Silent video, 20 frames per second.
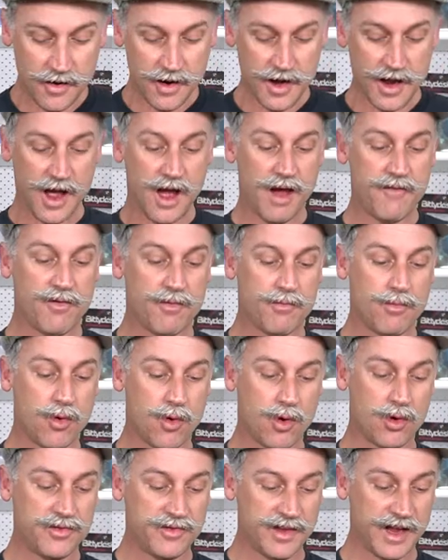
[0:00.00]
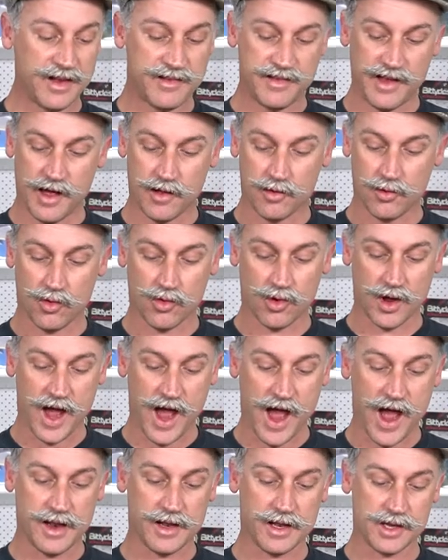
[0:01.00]
going to have a more detailed look
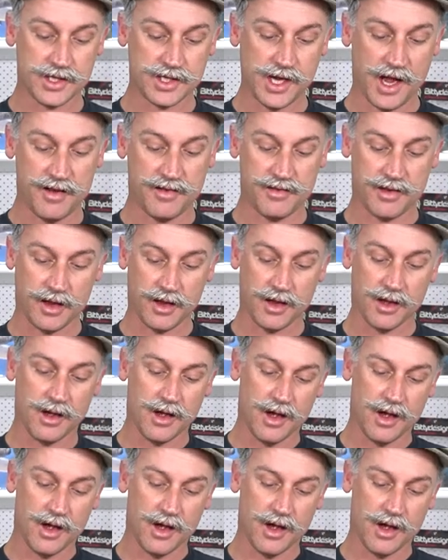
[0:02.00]
at the chassis